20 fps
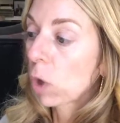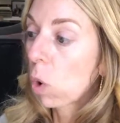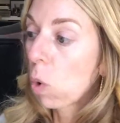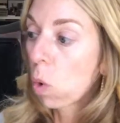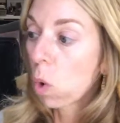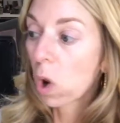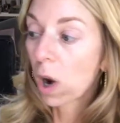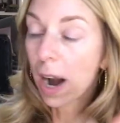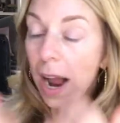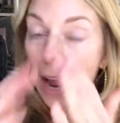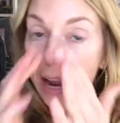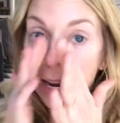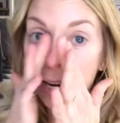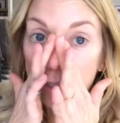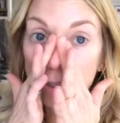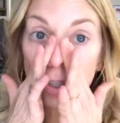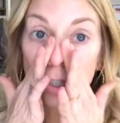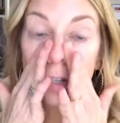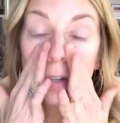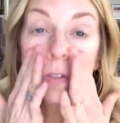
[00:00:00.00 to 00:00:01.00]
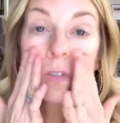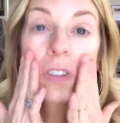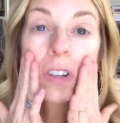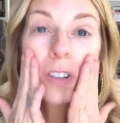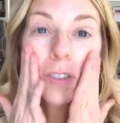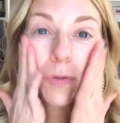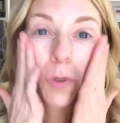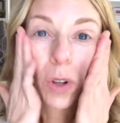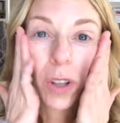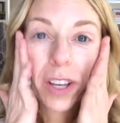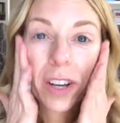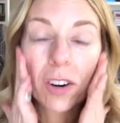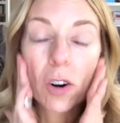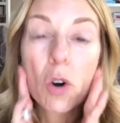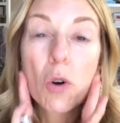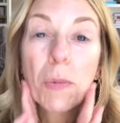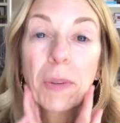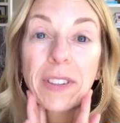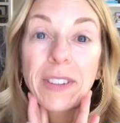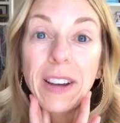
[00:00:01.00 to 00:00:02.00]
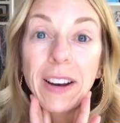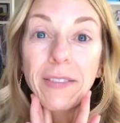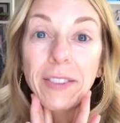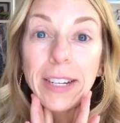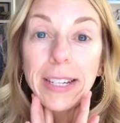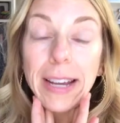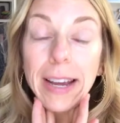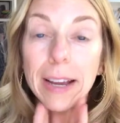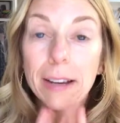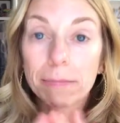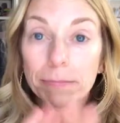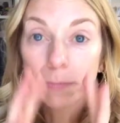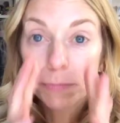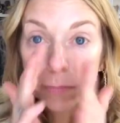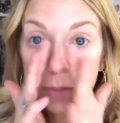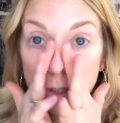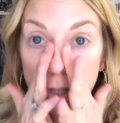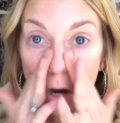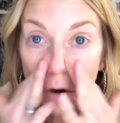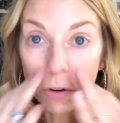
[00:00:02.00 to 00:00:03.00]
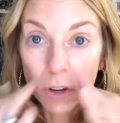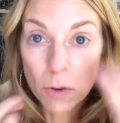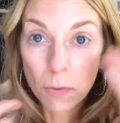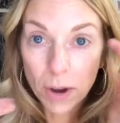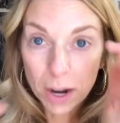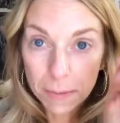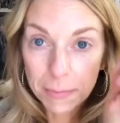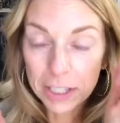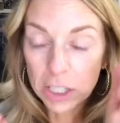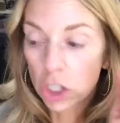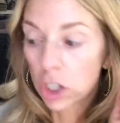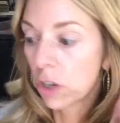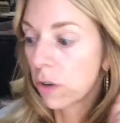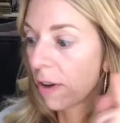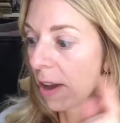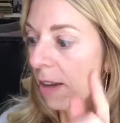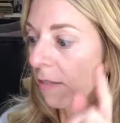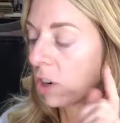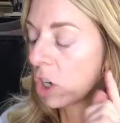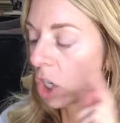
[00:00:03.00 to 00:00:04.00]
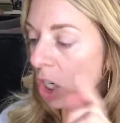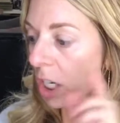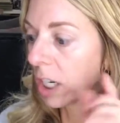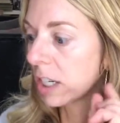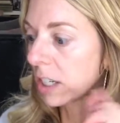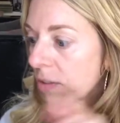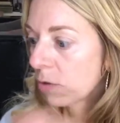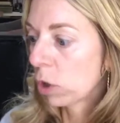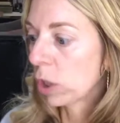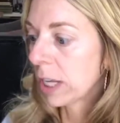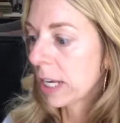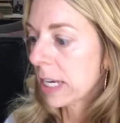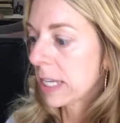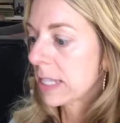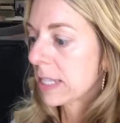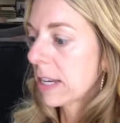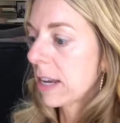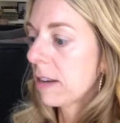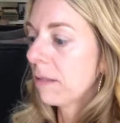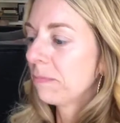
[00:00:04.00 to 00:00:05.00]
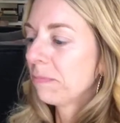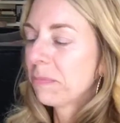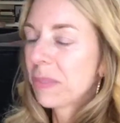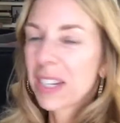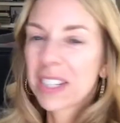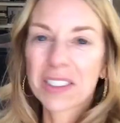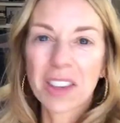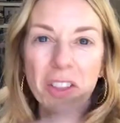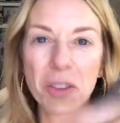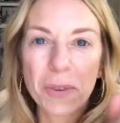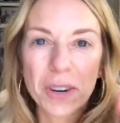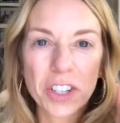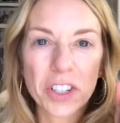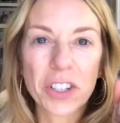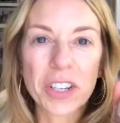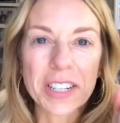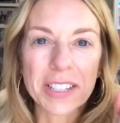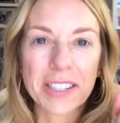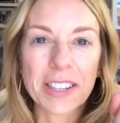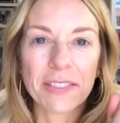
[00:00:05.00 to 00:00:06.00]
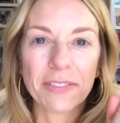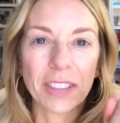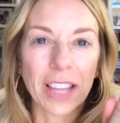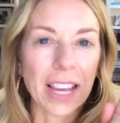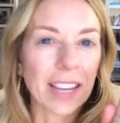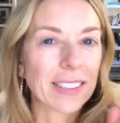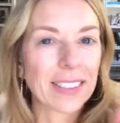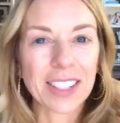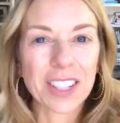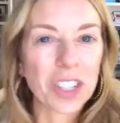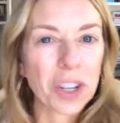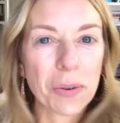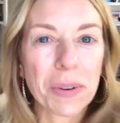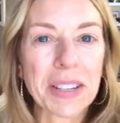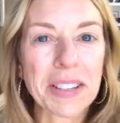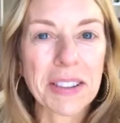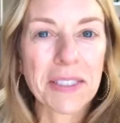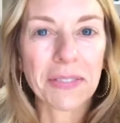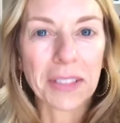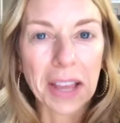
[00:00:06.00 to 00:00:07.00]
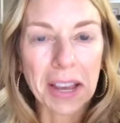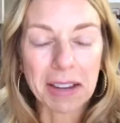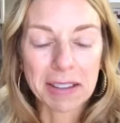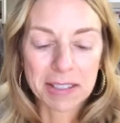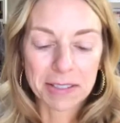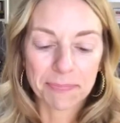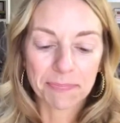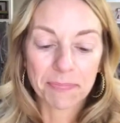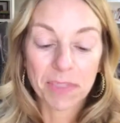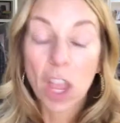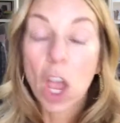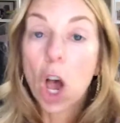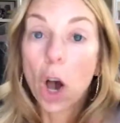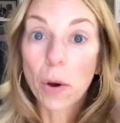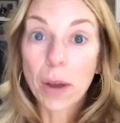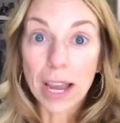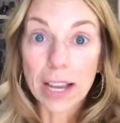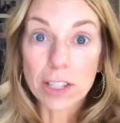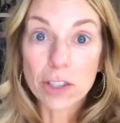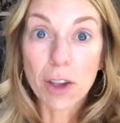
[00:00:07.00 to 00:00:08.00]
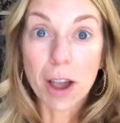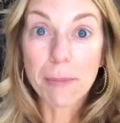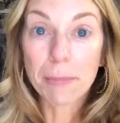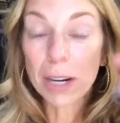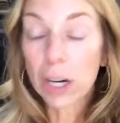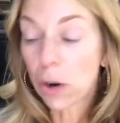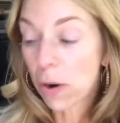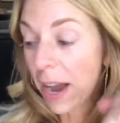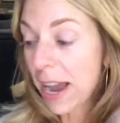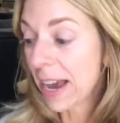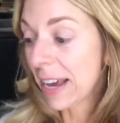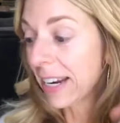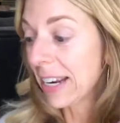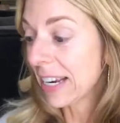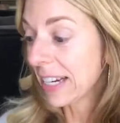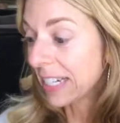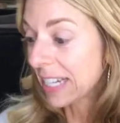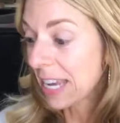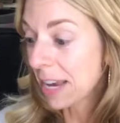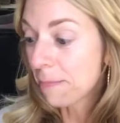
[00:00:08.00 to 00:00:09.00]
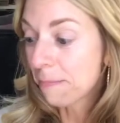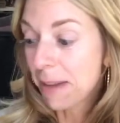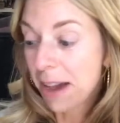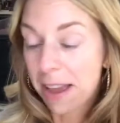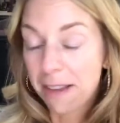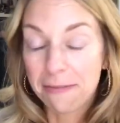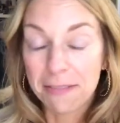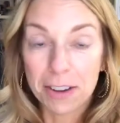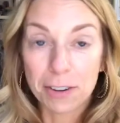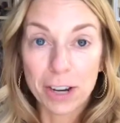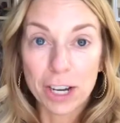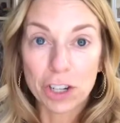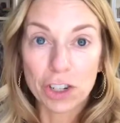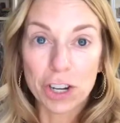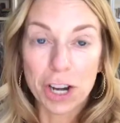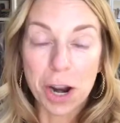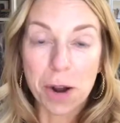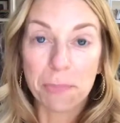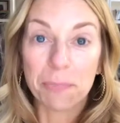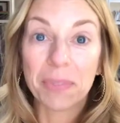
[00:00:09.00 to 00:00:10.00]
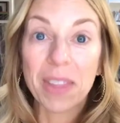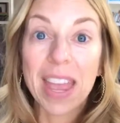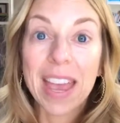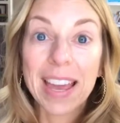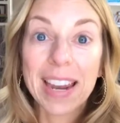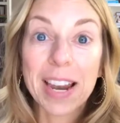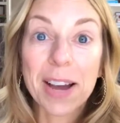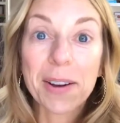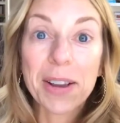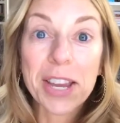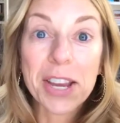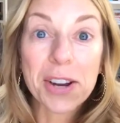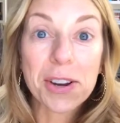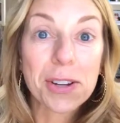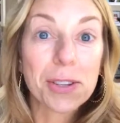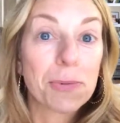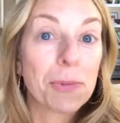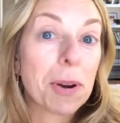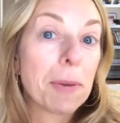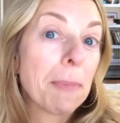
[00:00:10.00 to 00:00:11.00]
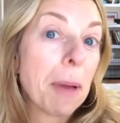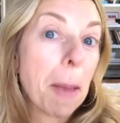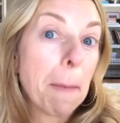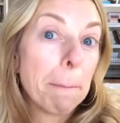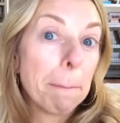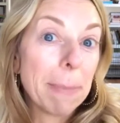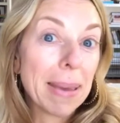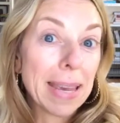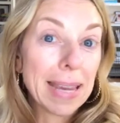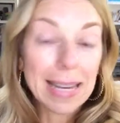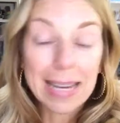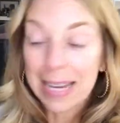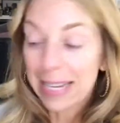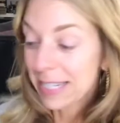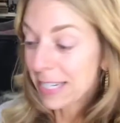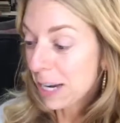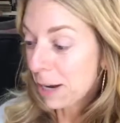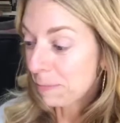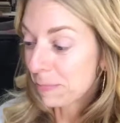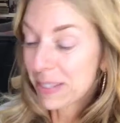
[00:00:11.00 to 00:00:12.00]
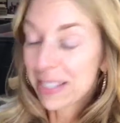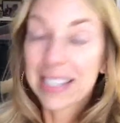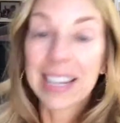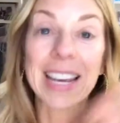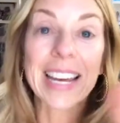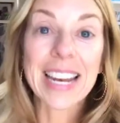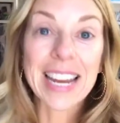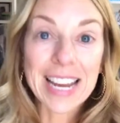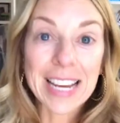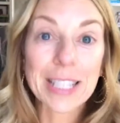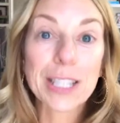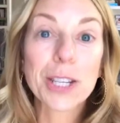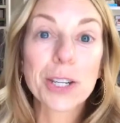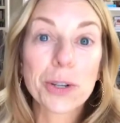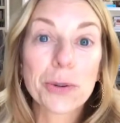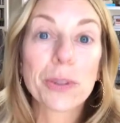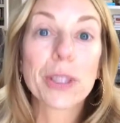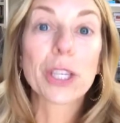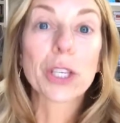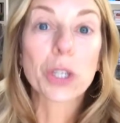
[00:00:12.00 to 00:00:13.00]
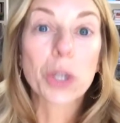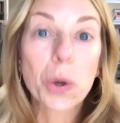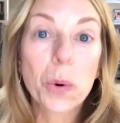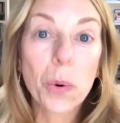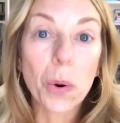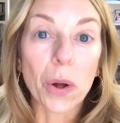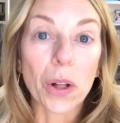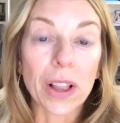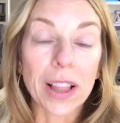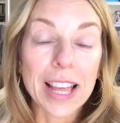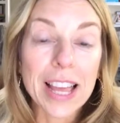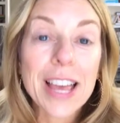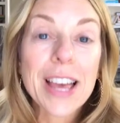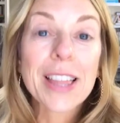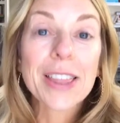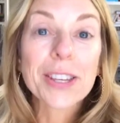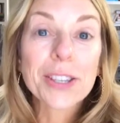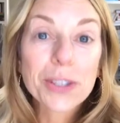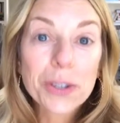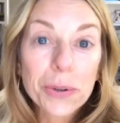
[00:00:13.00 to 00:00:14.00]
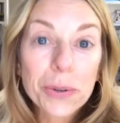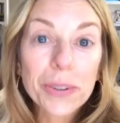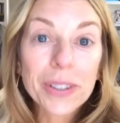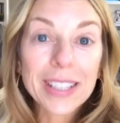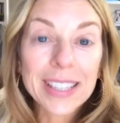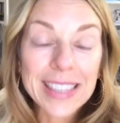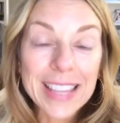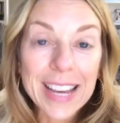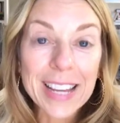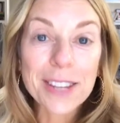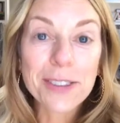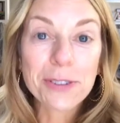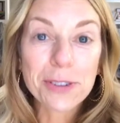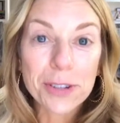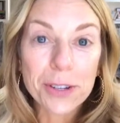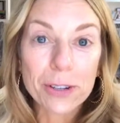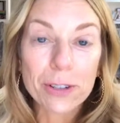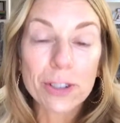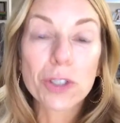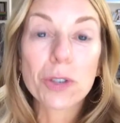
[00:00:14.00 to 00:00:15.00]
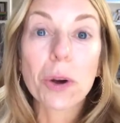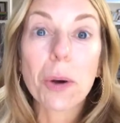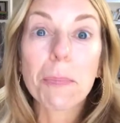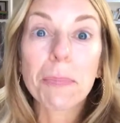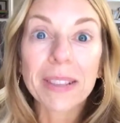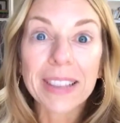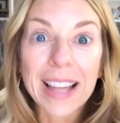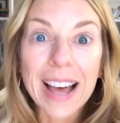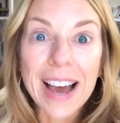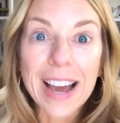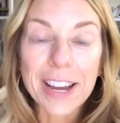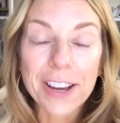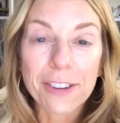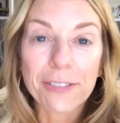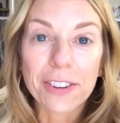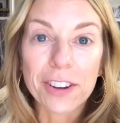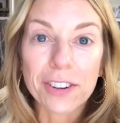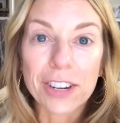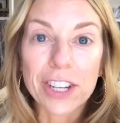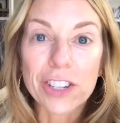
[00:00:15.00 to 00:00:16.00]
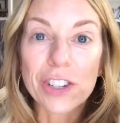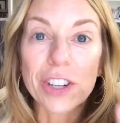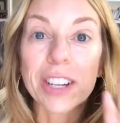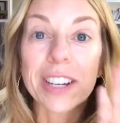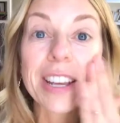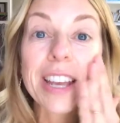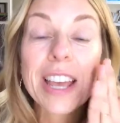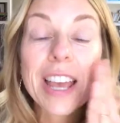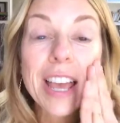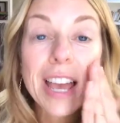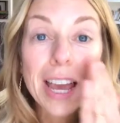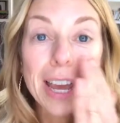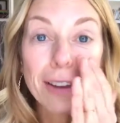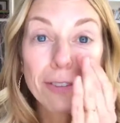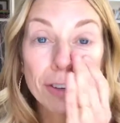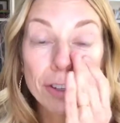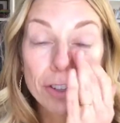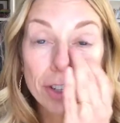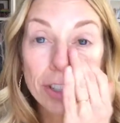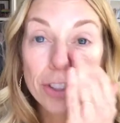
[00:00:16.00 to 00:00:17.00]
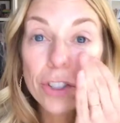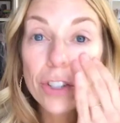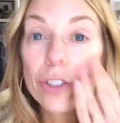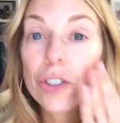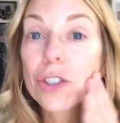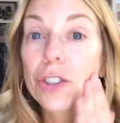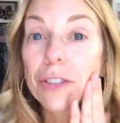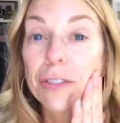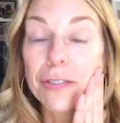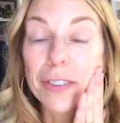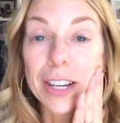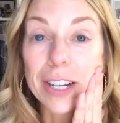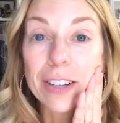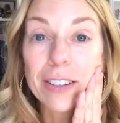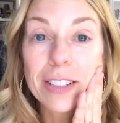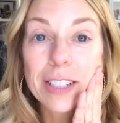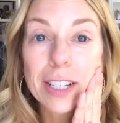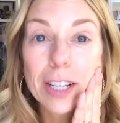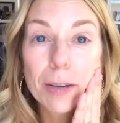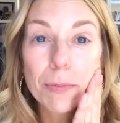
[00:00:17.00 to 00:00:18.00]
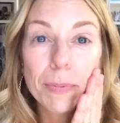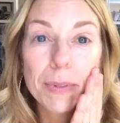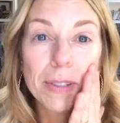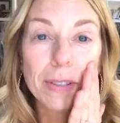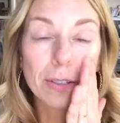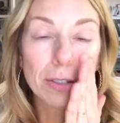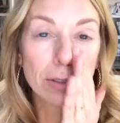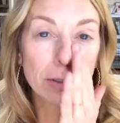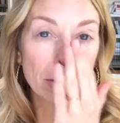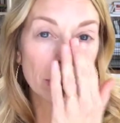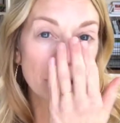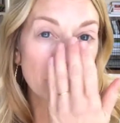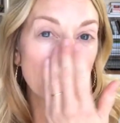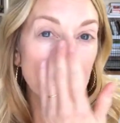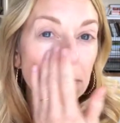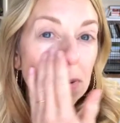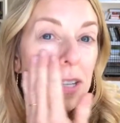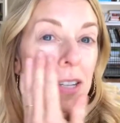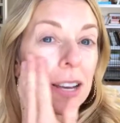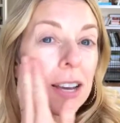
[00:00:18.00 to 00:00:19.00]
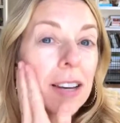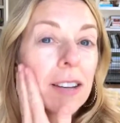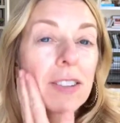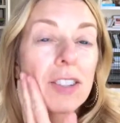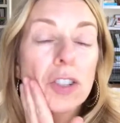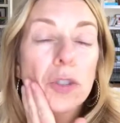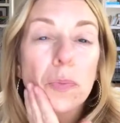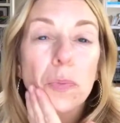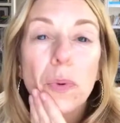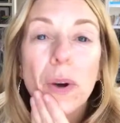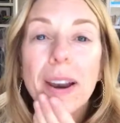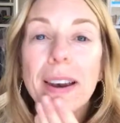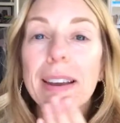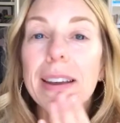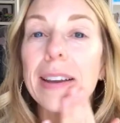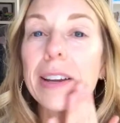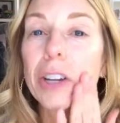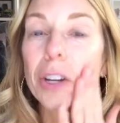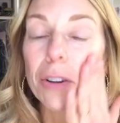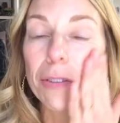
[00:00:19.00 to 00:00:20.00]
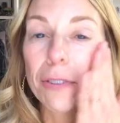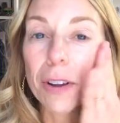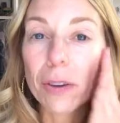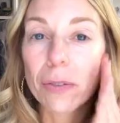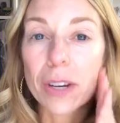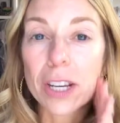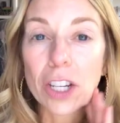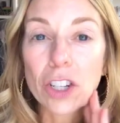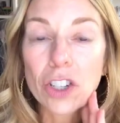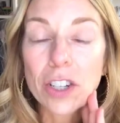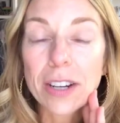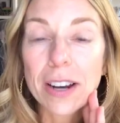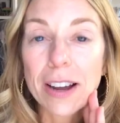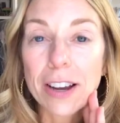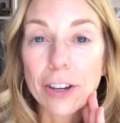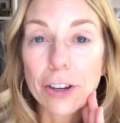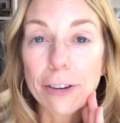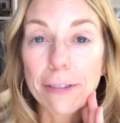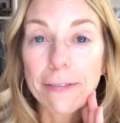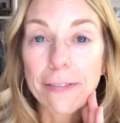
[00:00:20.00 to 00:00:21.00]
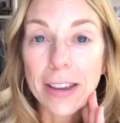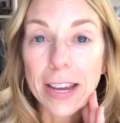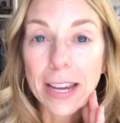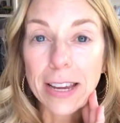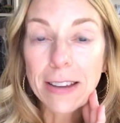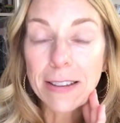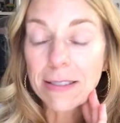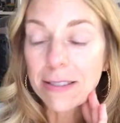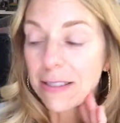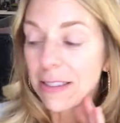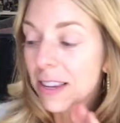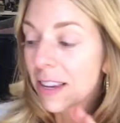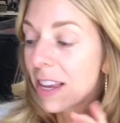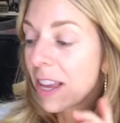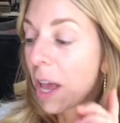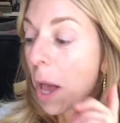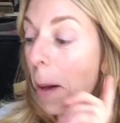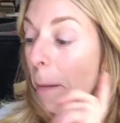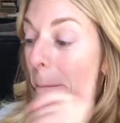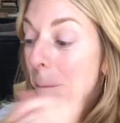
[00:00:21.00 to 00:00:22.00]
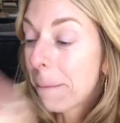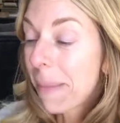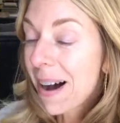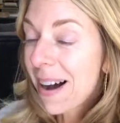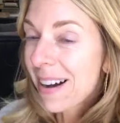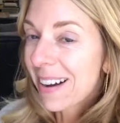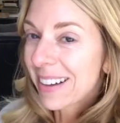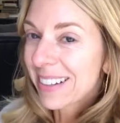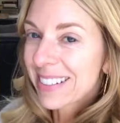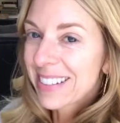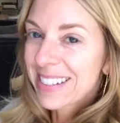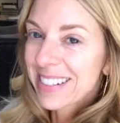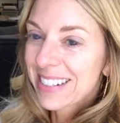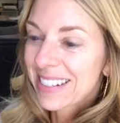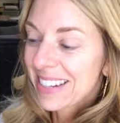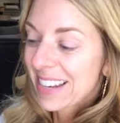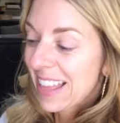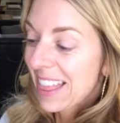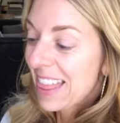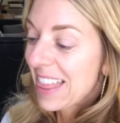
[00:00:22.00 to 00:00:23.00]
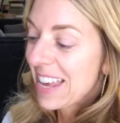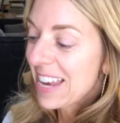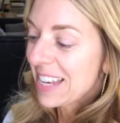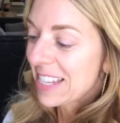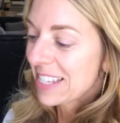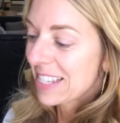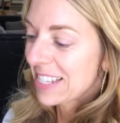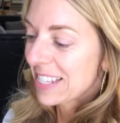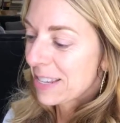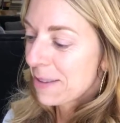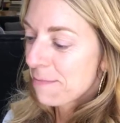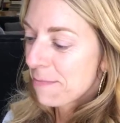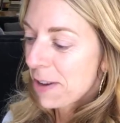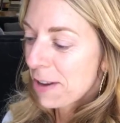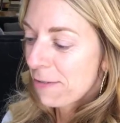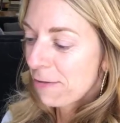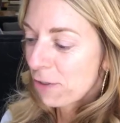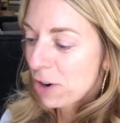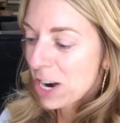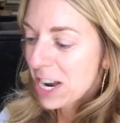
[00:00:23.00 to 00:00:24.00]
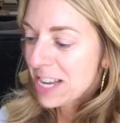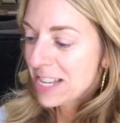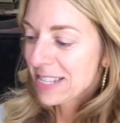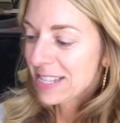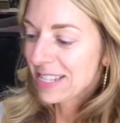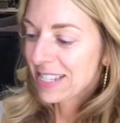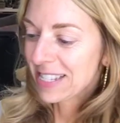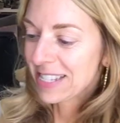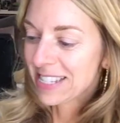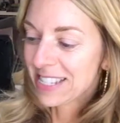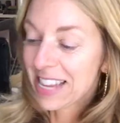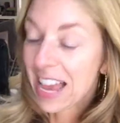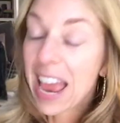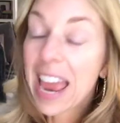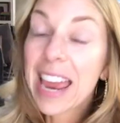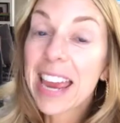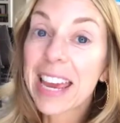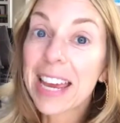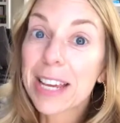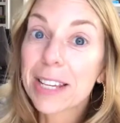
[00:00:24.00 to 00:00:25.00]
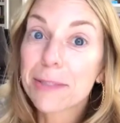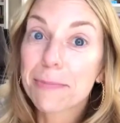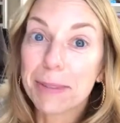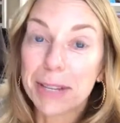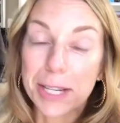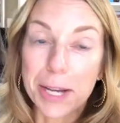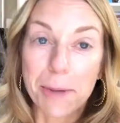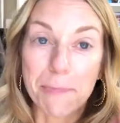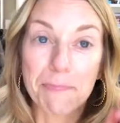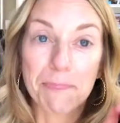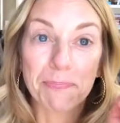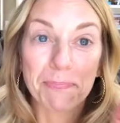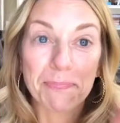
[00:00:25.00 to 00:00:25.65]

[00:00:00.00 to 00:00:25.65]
Or I actually use an exfoliator almost every day. So you want to make sure you have good exfoliated skin because otherwise you're going to see flakes and you don't want to see flakes. Okay, so I'm going to go ahead and get my foundation out. Now here is one of my big tips. It has to do with the tool that you use to apply your foundation. If you just use your fingertips, you're just going to be kind of spreading your foundation on your face. But this, my friends, is my tip,